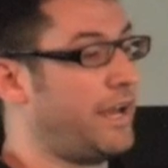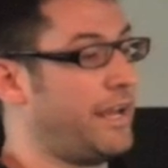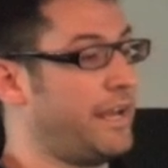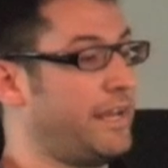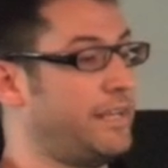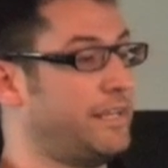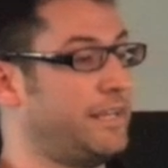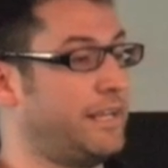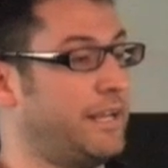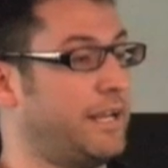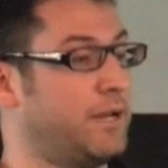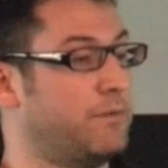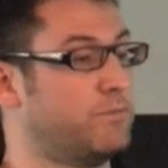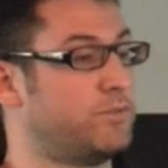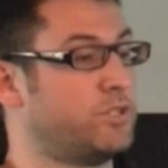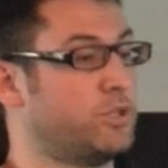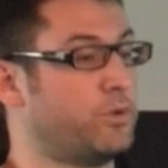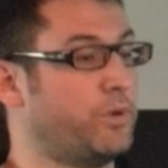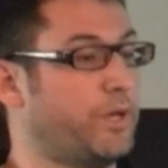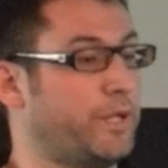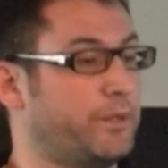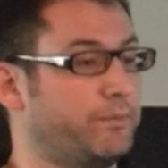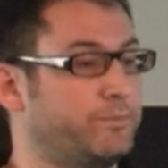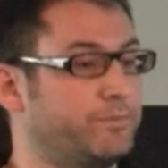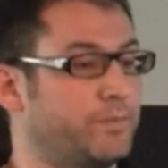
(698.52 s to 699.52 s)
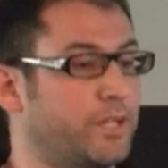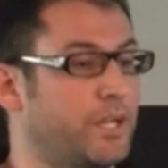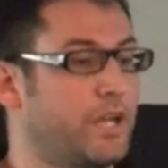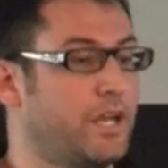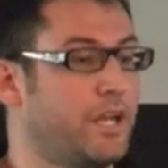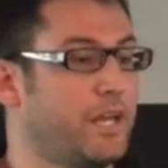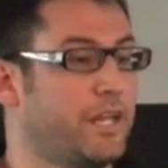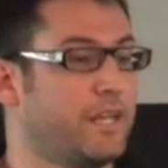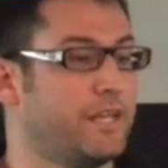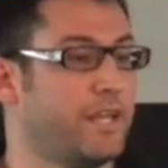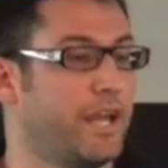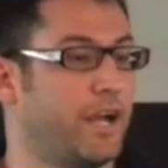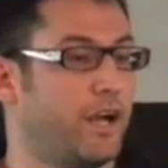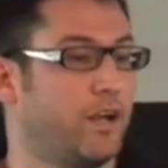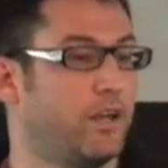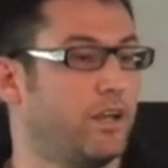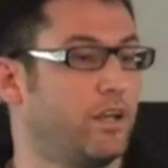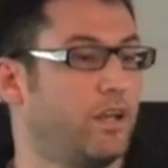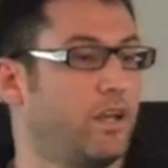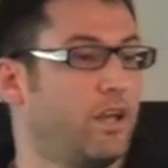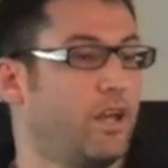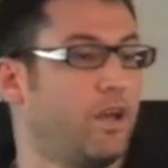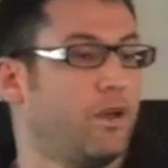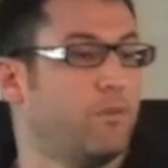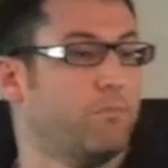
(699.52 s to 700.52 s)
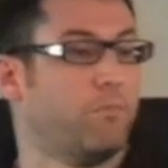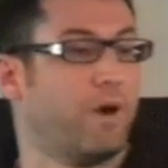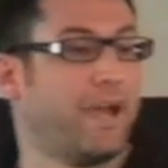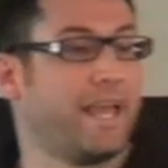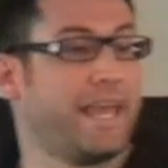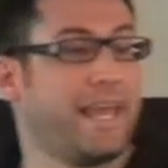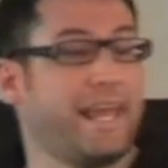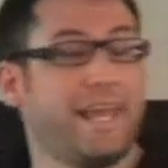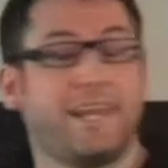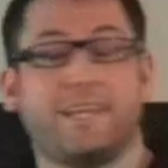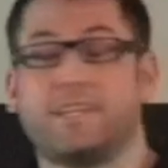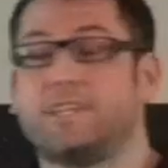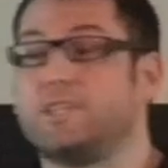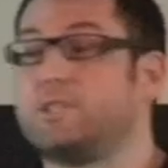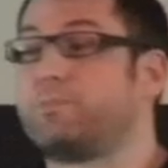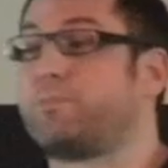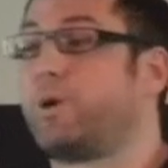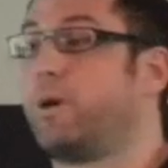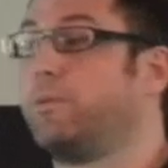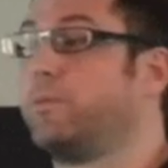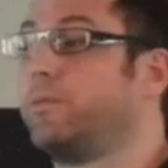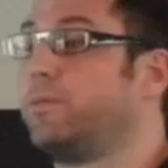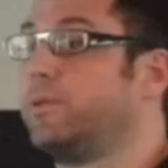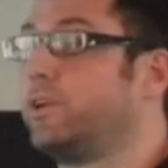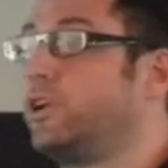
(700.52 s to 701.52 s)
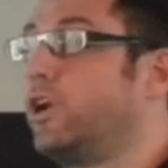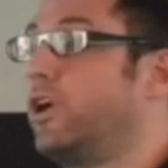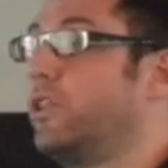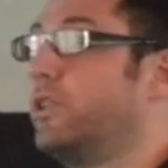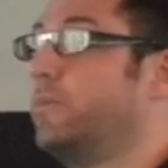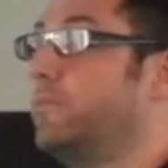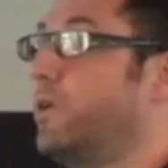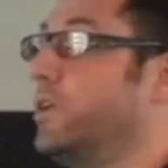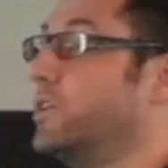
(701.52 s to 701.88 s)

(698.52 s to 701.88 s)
ending up doing. Now, my end has probably got the